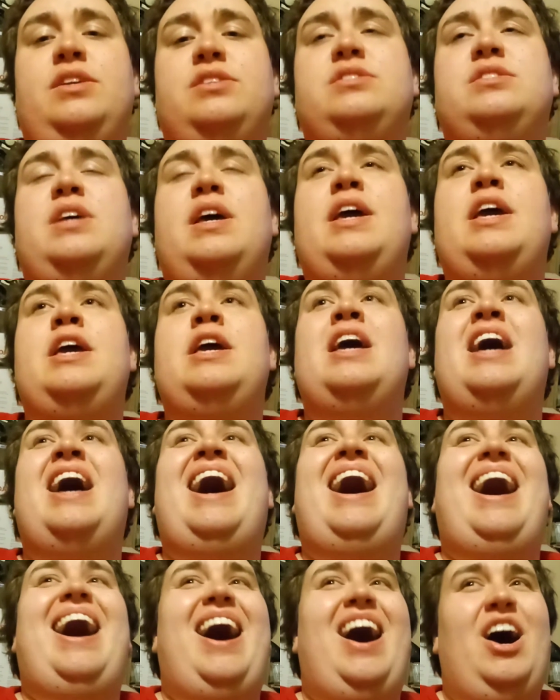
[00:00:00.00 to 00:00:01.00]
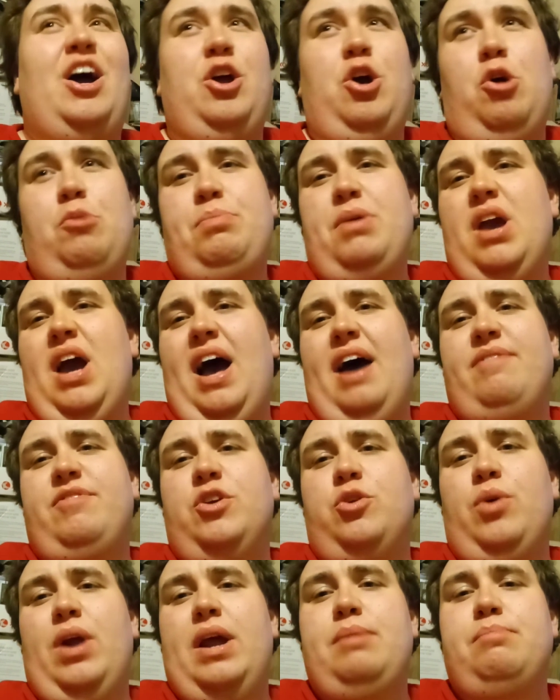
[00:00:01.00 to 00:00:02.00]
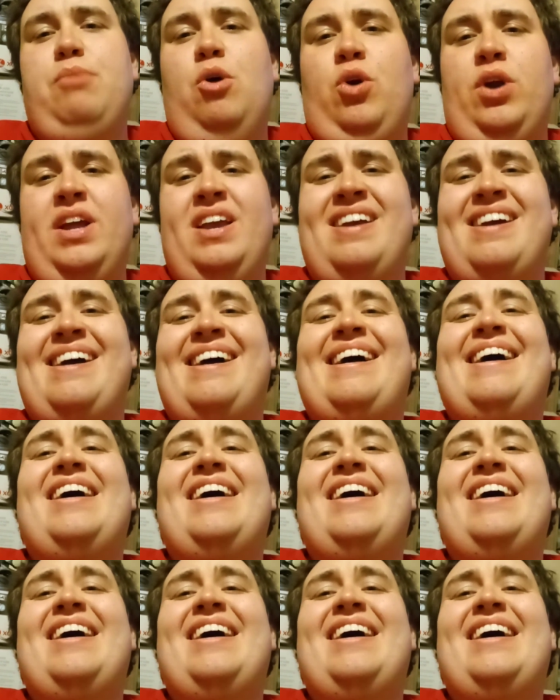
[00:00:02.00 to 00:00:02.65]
to say I hope you have a great morning,